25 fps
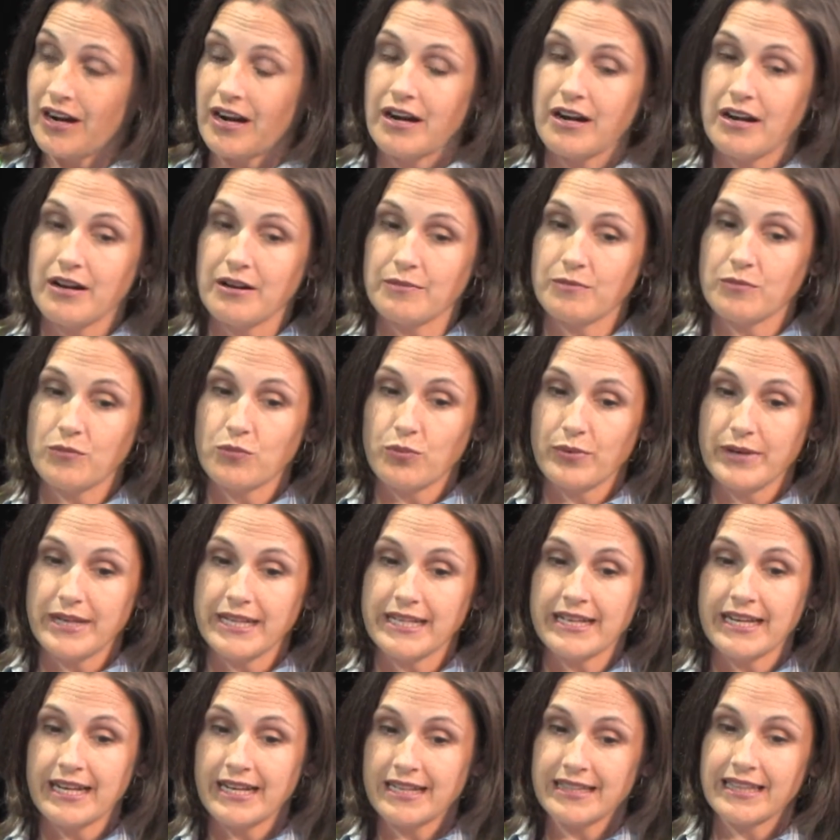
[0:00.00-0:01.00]
Um, we
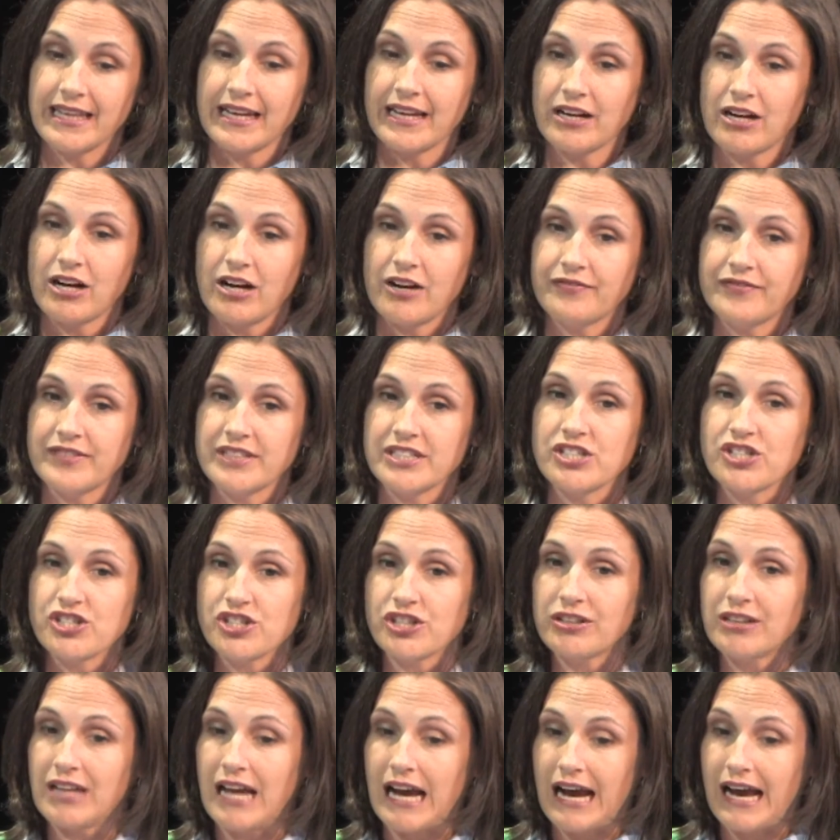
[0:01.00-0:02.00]
kick that off in
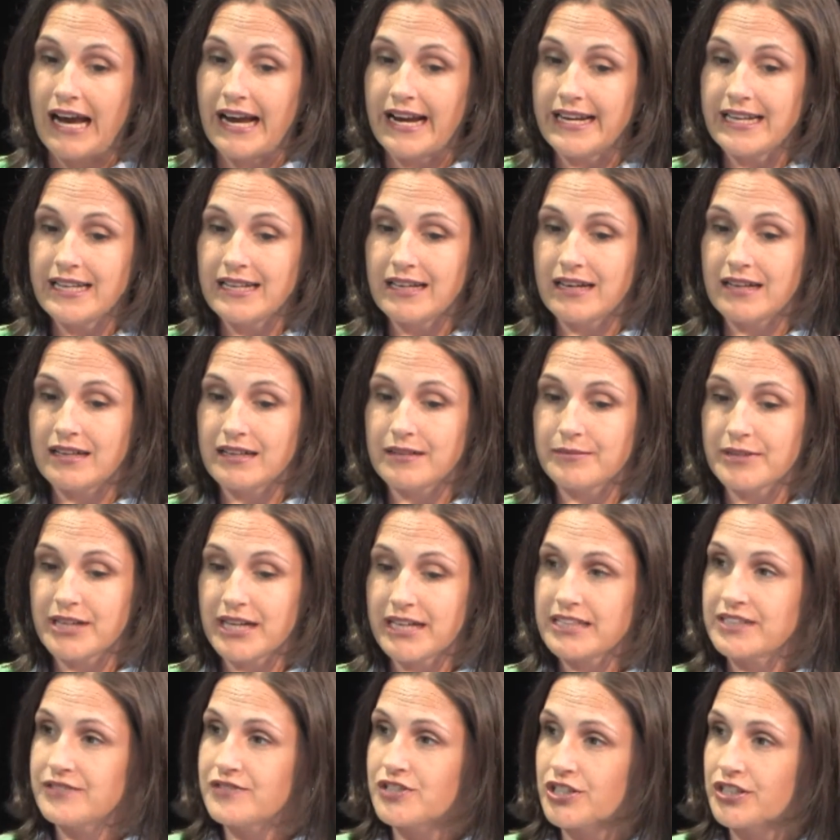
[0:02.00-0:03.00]
July, um,
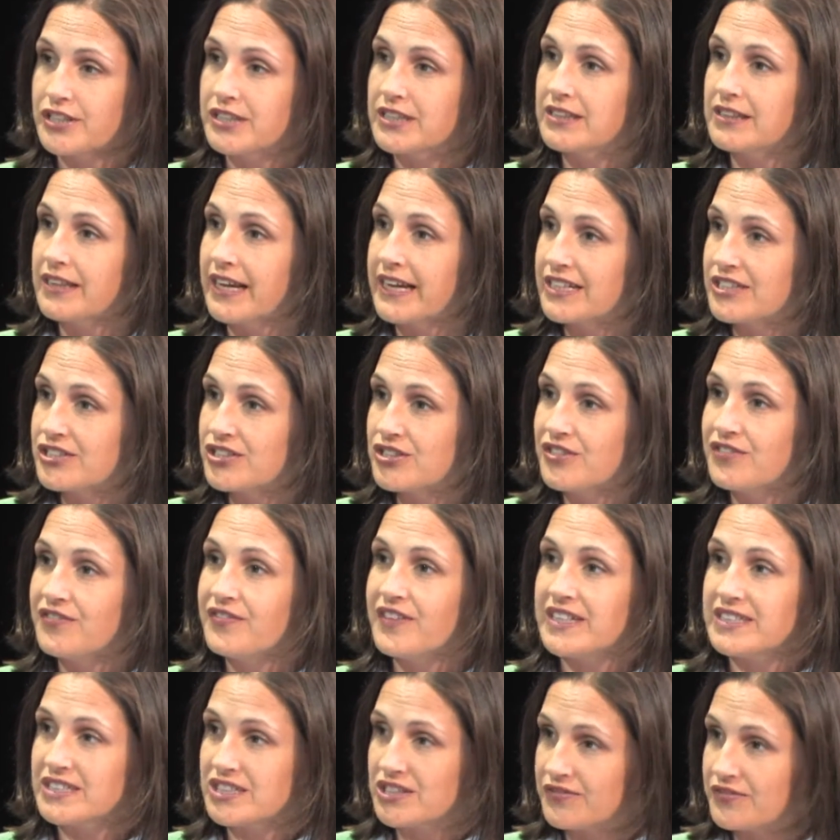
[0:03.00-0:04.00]
kind of during the Lancaster
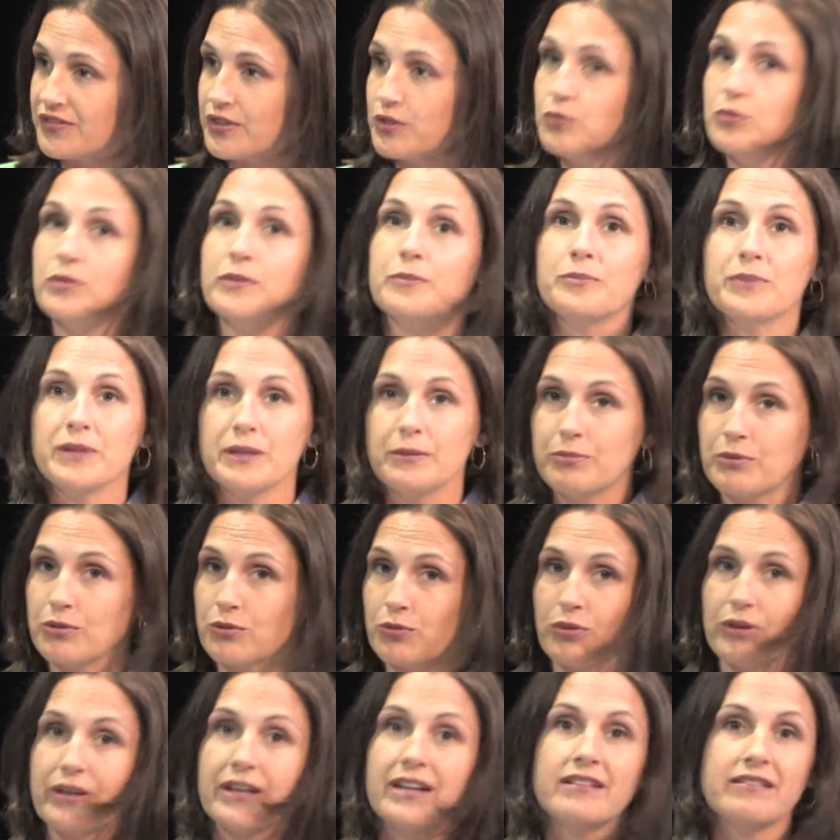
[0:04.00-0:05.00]
Festival when people
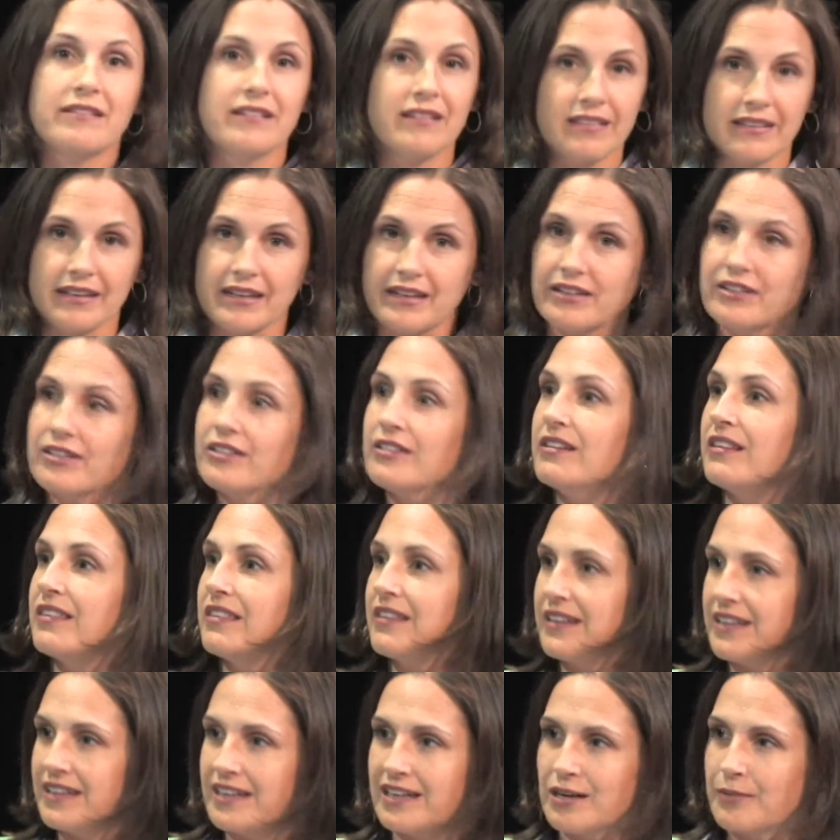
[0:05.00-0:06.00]
were in the theater and
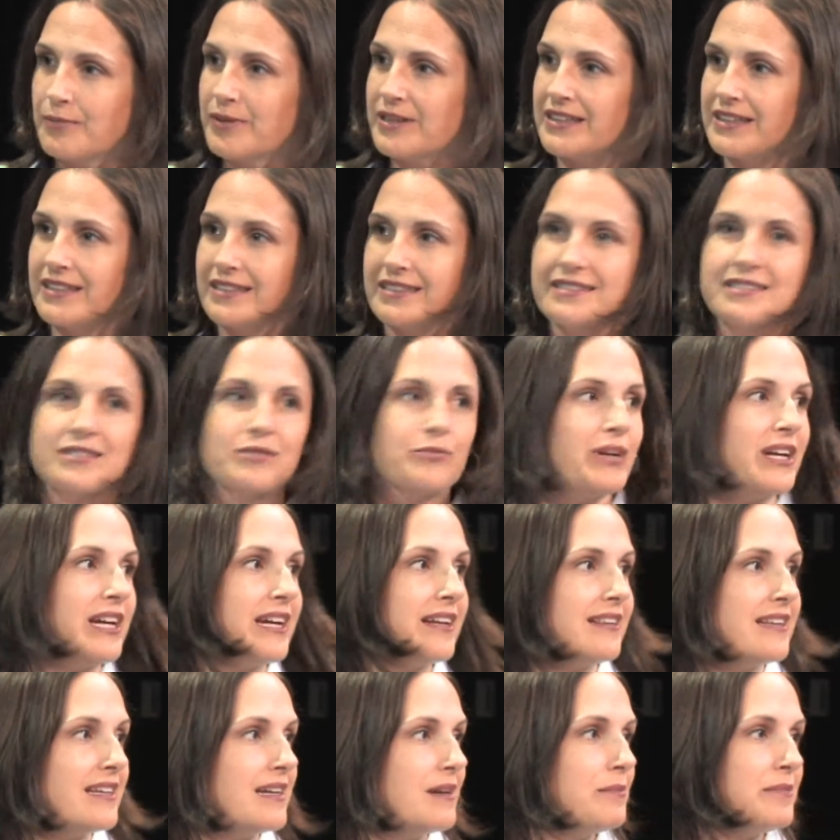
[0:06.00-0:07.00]
thinking about this, and we
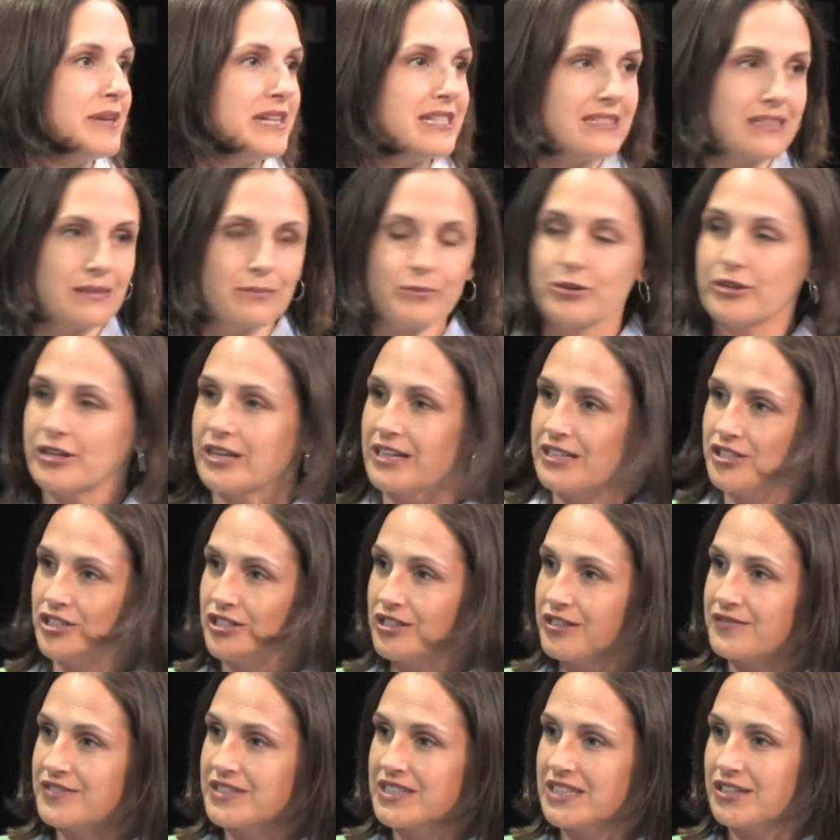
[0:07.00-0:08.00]
had the amazing
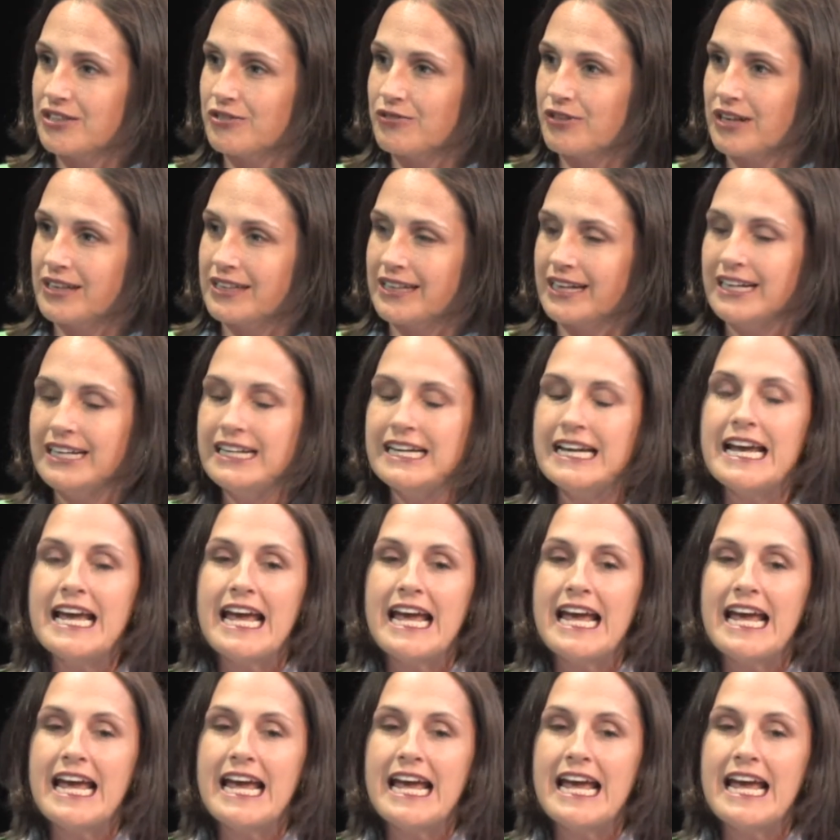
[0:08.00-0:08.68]
production of Cinderella.